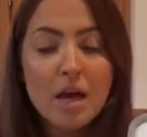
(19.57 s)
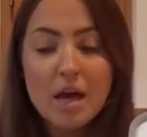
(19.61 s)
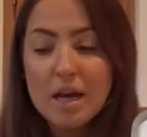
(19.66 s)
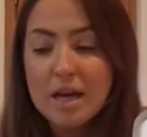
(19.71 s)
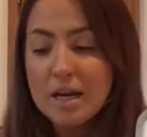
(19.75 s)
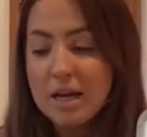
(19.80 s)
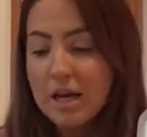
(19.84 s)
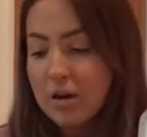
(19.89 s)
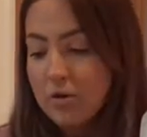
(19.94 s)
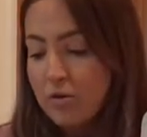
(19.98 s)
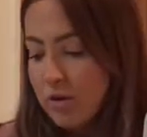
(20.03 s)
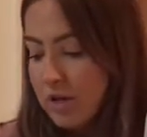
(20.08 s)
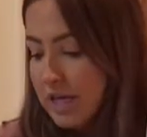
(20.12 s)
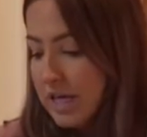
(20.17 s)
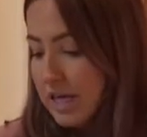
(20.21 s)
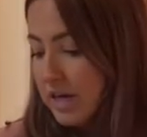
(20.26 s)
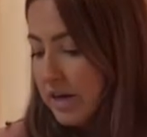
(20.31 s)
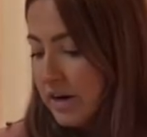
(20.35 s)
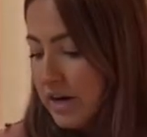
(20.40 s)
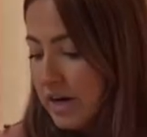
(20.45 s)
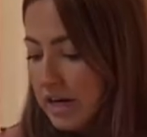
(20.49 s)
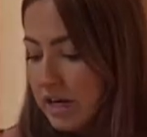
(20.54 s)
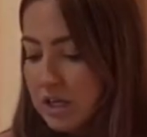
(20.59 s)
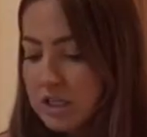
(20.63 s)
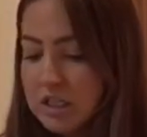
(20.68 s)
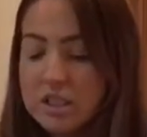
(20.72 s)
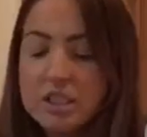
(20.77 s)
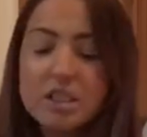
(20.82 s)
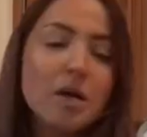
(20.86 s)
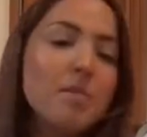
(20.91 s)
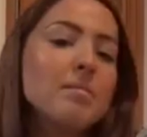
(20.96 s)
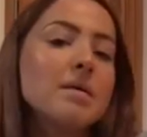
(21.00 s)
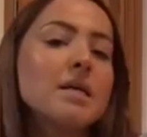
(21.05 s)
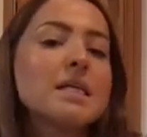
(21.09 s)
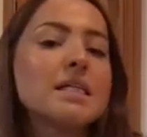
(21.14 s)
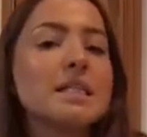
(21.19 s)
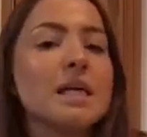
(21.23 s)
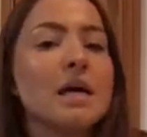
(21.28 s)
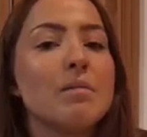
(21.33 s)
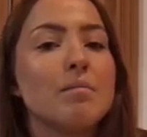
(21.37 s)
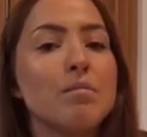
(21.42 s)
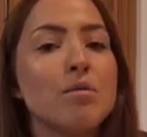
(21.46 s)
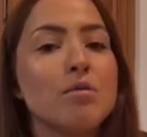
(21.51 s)
Now here are some
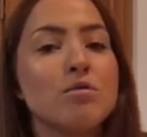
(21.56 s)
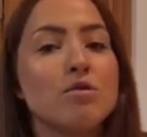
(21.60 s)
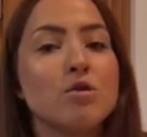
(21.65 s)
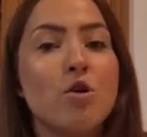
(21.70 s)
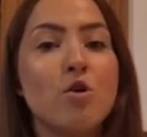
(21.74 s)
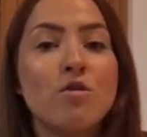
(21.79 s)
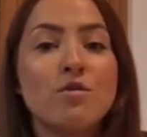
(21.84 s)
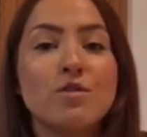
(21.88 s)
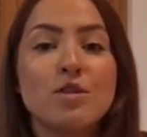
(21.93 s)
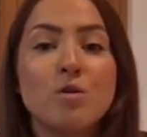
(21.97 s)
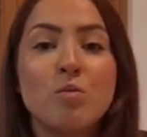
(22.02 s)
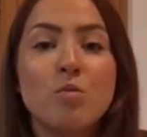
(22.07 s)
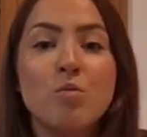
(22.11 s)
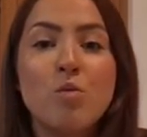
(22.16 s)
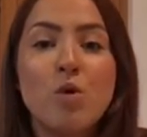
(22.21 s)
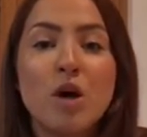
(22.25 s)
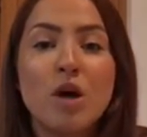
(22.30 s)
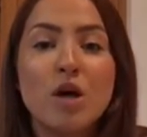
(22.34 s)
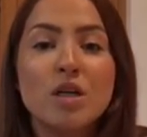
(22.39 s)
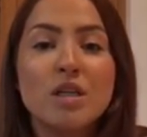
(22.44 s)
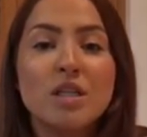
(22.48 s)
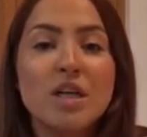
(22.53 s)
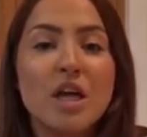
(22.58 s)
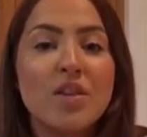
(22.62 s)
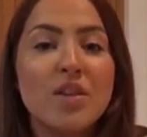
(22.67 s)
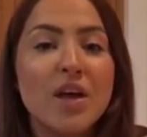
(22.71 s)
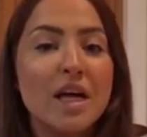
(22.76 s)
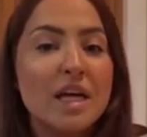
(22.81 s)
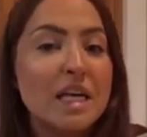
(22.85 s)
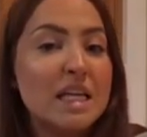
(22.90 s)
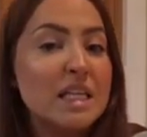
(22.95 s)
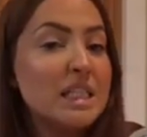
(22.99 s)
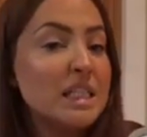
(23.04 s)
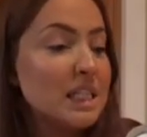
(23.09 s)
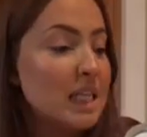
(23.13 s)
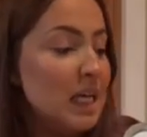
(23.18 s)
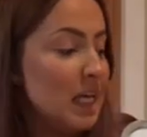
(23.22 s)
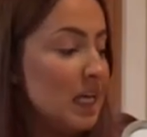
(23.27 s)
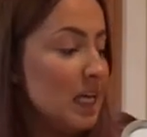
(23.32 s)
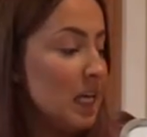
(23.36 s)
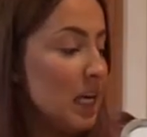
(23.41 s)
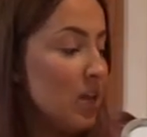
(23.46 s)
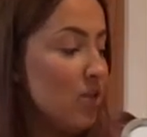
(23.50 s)
examples of some words that
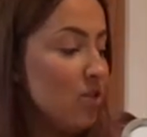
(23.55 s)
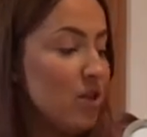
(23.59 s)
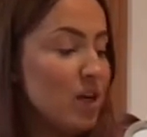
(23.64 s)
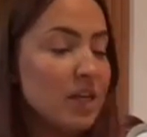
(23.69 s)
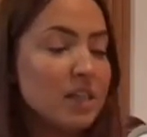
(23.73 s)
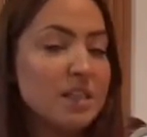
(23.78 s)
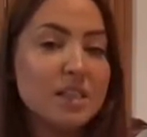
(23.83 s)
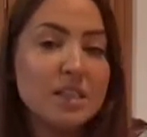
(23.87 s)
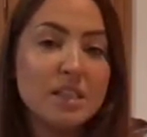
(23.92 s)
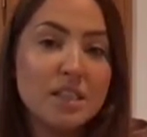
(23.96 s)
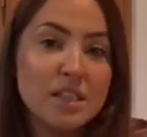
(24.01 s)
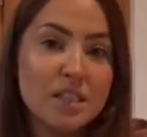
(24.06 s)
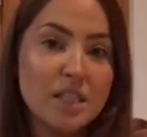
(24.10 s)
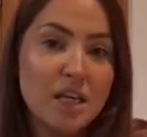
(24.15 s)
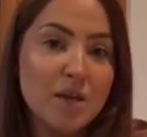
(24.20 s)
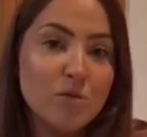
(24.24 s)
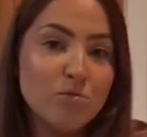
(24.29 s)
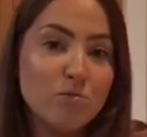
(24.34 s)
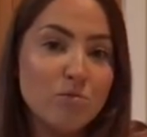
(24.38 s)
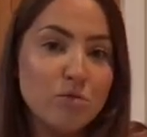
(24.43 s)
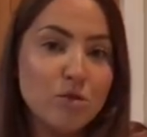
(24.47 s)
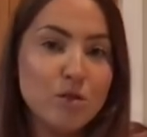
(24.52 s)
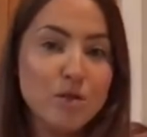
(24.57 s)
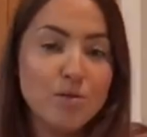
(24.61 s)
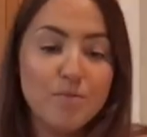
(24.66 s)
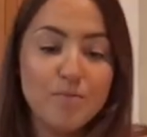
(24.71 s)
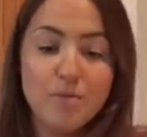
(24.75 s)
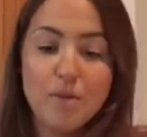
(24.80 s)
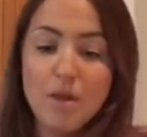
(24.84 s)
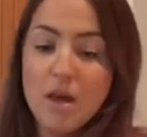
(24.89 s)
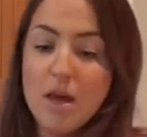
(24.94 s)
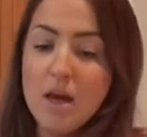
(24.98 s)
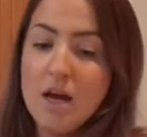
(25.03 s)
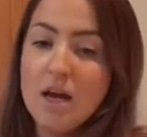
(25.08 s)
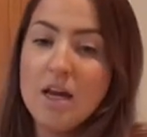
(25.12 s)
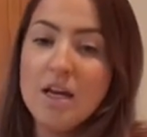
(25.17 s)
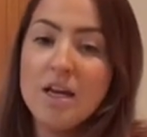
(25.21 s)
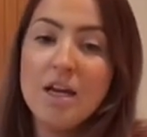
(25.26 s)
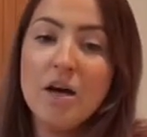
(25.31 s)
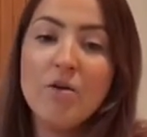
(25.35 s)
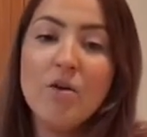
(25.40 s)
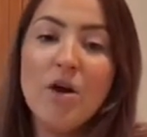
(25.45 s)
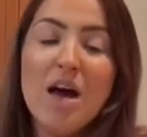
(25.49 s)
contain this sound.
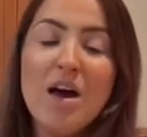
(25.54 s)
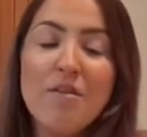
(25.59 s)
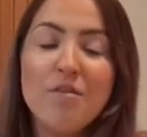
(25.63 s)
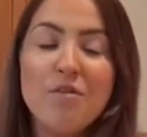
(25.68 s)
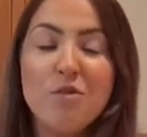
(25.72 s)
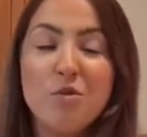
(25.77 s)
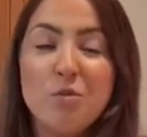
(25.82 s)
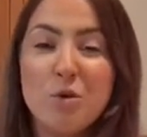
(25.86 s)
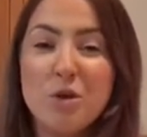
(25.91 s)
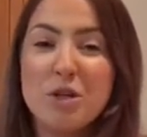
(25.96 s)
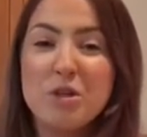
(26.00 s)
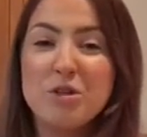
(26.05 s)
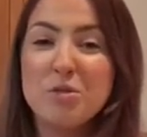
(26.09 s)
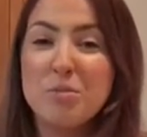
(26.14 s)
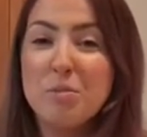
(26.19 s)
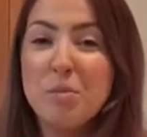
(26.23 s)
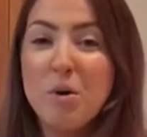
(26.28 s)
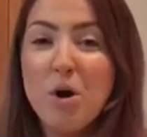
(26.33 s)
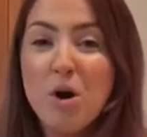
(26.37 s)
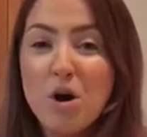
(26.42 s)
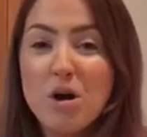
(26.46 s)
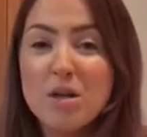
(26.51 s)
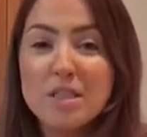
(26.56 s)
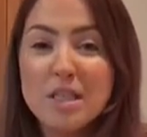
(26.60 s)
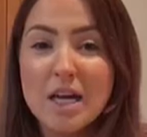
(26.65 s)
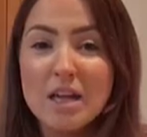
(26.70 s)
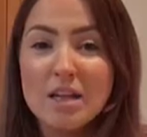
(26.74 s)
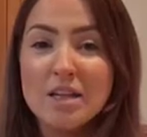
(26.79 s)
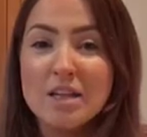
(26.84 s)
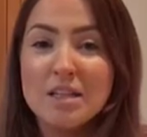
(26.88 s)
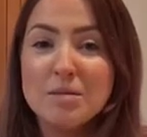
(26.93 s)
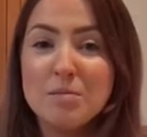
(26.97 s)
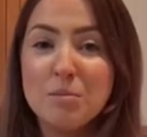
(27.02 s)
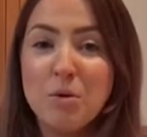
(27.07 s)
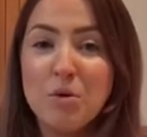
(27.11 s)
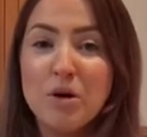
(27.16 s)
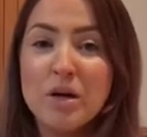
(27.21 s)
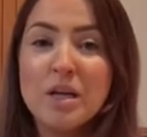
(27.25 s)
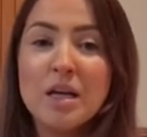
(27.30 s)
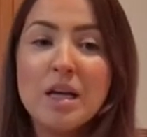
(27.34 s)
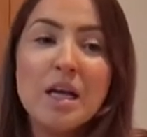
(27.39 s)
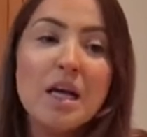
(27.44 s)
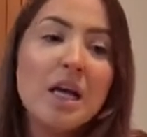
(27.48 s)
Now if you wanted to pause at this
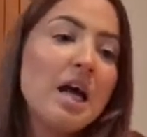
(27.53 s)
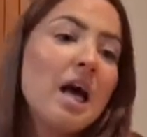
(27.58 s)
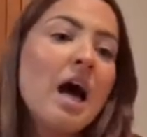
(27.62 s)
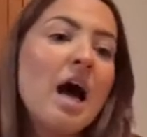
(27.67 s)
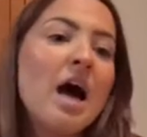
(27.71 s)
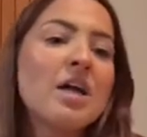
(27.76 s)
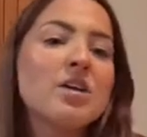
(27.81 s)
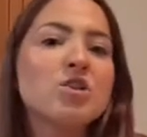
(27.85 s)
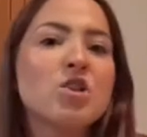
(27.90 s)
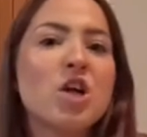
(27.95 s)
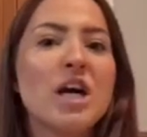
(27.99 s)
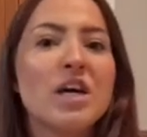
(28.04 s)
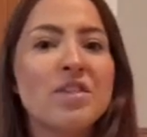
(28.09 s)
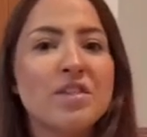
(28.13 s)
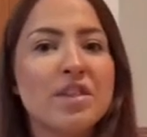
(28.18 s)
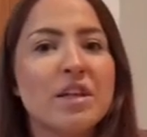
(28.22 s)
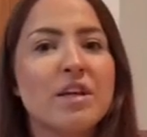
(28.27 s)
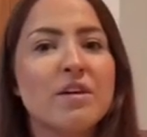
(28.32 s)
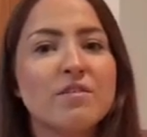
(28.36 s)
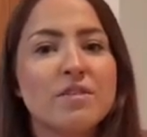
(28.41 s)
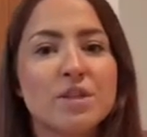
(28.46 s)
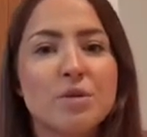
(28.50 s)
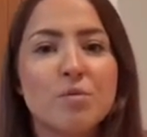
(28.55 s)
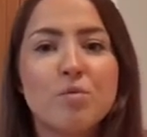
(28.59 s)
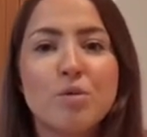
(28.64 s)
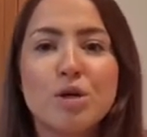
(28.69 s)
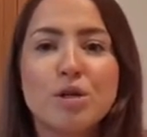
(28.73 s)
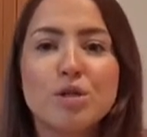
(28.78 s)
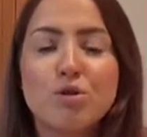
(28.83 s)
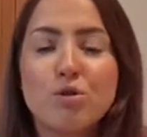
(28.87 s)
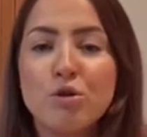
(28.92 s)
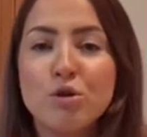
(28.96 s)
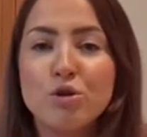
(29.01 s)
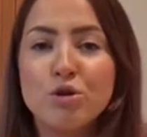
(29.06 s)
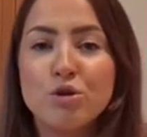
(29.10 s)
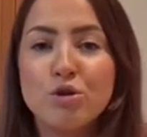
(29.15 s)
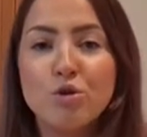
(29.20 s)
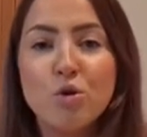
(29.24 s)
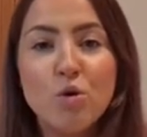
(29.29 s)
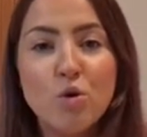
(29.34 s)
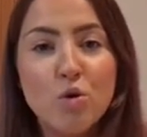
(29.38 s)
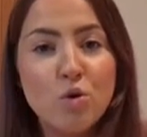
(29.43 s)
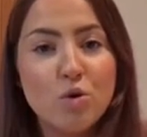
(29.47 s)
point and try and think of some words on your
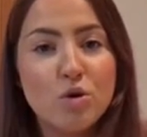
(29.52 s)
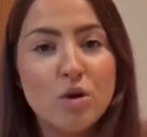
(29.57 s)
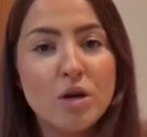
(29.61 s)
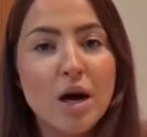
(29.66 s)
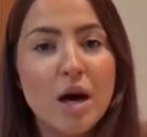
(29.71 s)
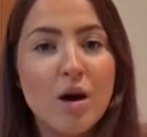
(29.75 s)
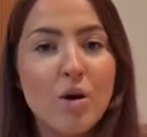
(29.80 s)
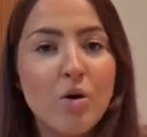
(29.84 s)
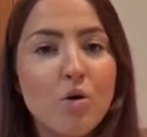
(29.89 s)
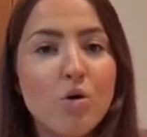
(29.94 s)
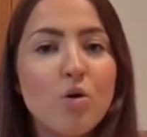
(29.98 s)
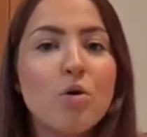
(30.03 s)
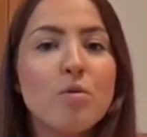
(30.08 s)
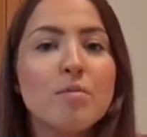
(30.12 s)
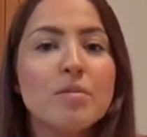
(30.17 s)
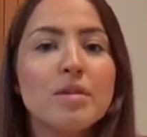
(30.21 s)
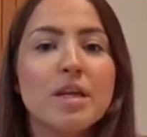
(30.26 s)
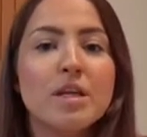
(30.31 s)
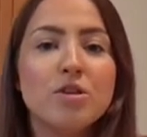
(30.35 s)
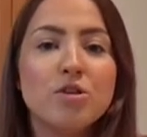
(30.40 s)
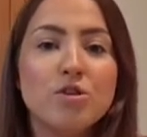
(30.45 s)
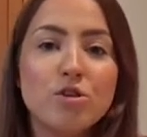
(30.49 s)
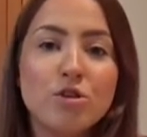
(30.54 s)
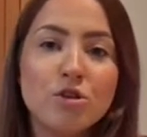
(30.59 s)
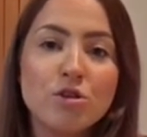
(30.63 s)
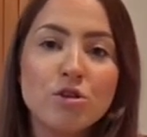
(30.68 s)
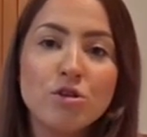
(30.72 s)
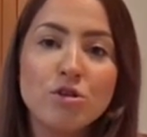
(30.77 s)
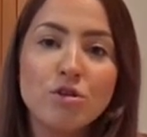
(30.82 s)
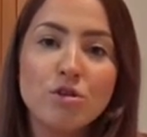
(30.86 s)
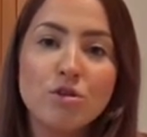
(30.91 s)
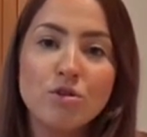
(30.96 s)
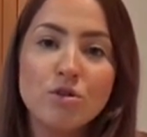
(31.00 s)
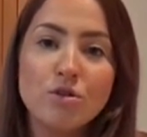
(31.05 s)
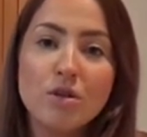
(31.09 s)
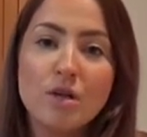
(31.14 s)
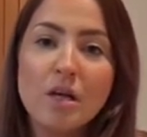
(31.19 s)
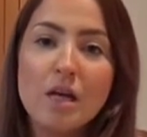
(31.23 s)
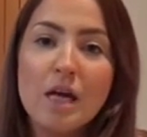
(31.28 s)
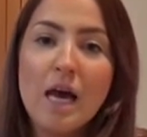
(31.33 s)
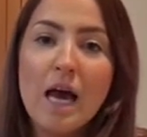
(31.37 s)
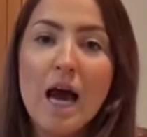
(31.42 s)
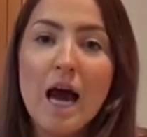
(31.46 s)
own at home, then you could do,
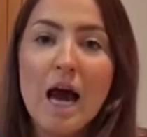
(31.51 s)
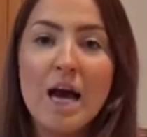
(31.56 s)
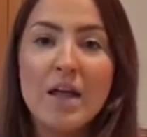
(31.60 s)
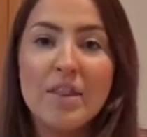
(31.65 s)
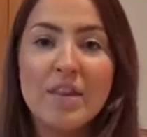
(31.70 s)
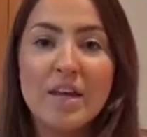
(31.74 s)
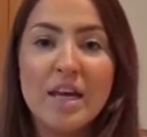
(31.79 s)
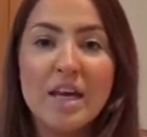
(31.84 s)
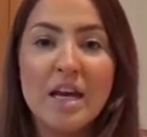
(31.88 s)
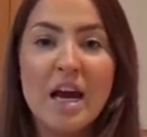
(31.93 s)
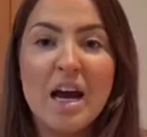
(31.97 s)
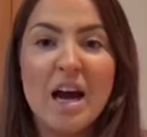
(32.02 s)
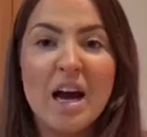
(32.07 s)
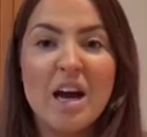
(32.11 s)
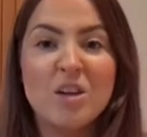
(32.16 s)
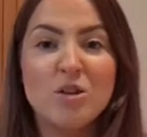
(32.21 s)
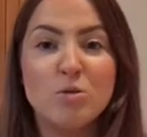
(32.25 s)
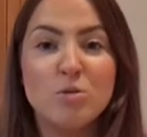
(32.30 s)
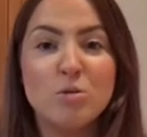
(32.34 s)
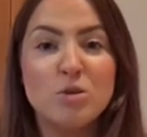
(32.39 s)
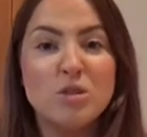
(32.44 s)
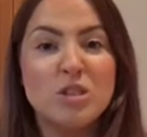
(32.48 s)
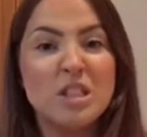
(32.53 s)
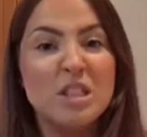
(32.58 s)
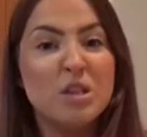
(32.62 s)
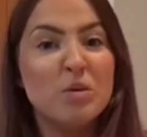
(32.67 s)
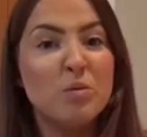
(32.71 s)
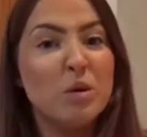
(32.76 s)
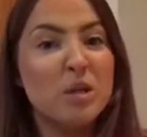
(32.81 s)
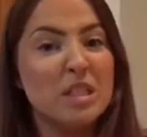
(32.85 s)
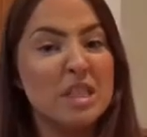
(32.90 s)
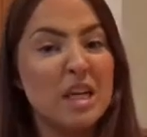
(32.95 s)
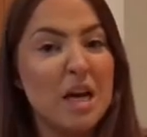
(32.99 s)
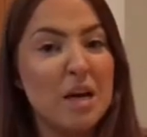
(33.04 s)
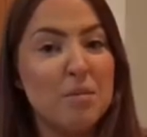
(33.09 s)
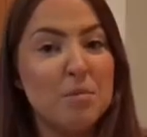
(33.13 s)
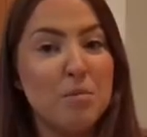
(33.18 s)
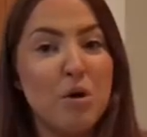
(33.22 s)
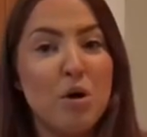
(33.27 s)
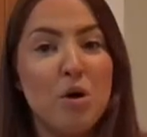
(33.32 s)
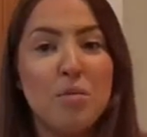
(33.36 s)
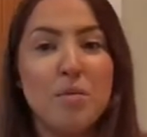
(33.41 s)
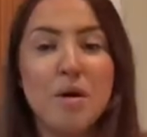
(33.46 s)
and then you will see the ones I
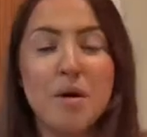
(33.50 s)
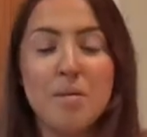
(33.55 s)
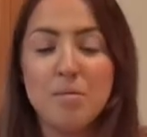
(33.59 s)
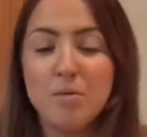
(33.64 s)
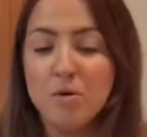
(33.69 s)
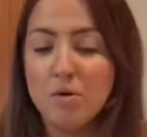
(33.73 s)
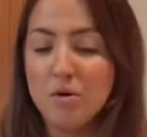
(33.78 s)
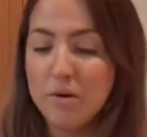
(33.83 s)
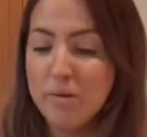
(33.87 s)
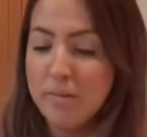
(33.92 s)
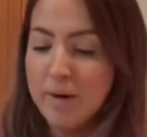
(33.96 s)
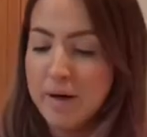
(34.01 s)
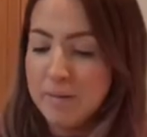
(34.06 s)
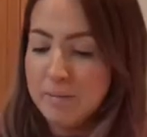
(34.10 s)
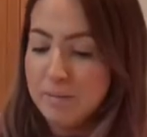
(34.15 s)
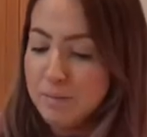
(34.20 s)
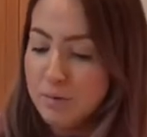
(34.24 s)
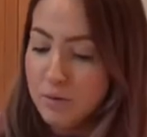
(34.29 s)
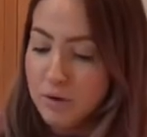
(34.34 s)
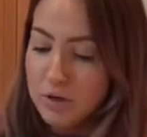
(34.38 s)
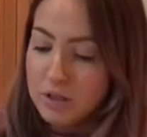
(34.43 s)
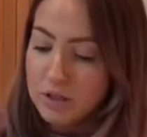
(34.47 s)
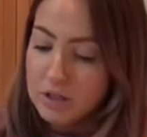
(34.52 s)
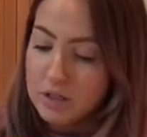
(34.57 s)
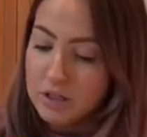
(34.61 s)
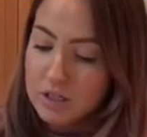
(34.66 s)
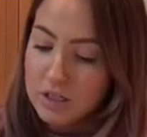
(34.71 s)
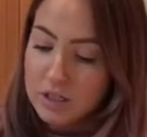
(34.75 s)
pop up on my board.